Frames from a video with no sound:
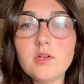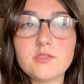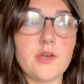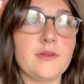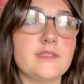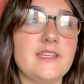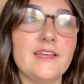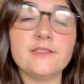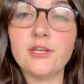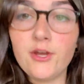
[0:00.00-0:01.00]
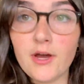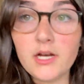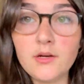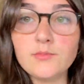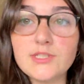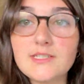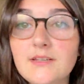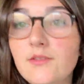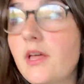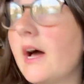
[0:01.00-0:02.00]
So it's 10:02 and I'm just
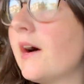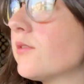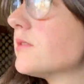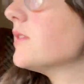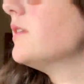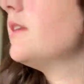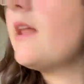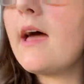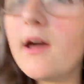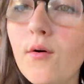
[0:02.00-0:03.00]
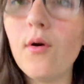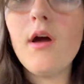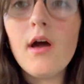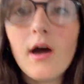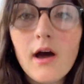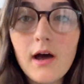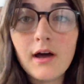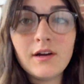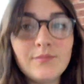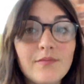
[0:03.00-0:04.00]
leaving the house now.
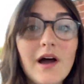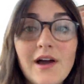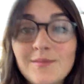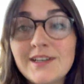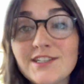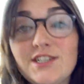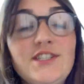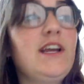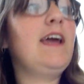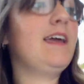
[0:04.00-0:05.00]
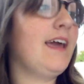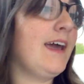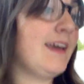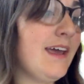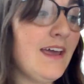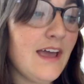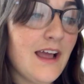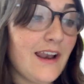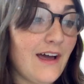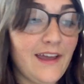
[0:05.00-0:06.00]
I'm literally shaking,
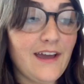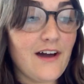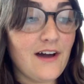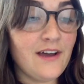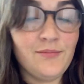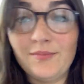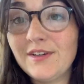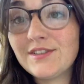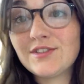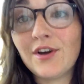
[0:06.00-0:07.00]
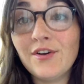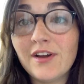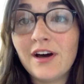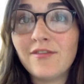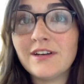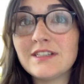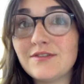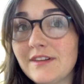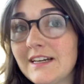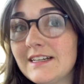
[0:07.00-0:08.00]
like I'm so nervous
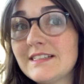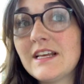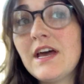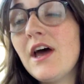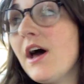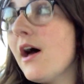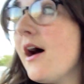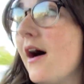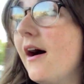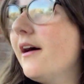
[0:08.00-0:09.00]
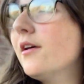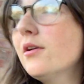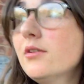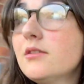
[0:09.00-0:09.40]
for this. Oh.